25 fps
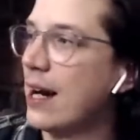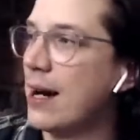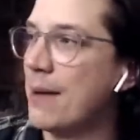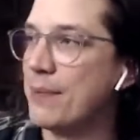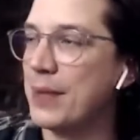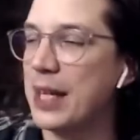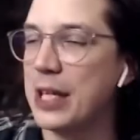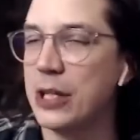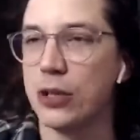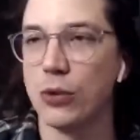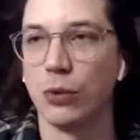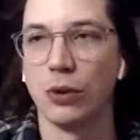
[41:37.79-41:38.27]

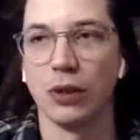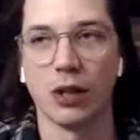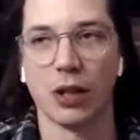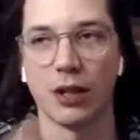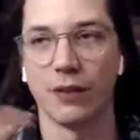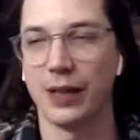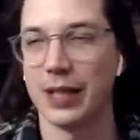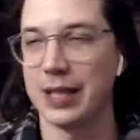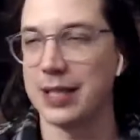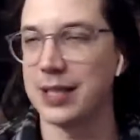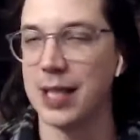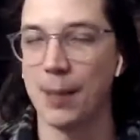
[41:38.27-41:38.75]
they do a lot of
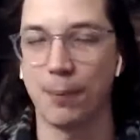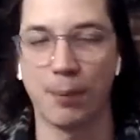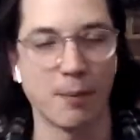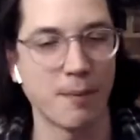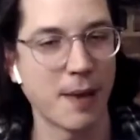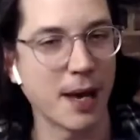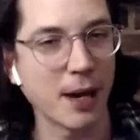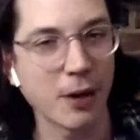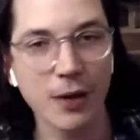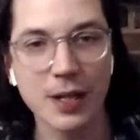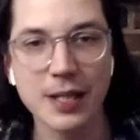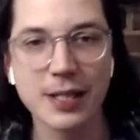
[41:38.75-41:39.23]
like
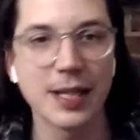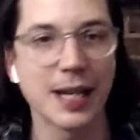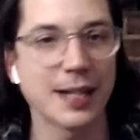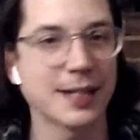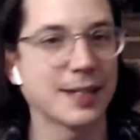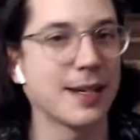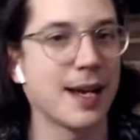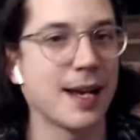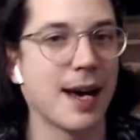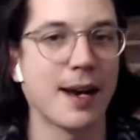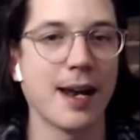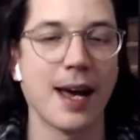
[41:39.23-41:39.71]
supplementary sets
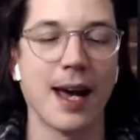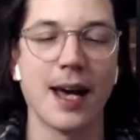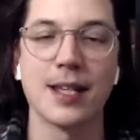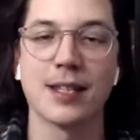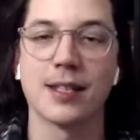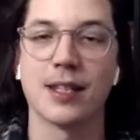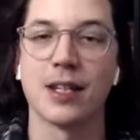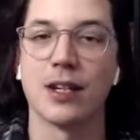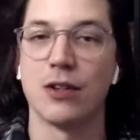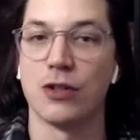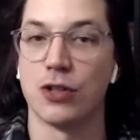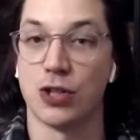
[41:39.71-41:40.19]
nowadays that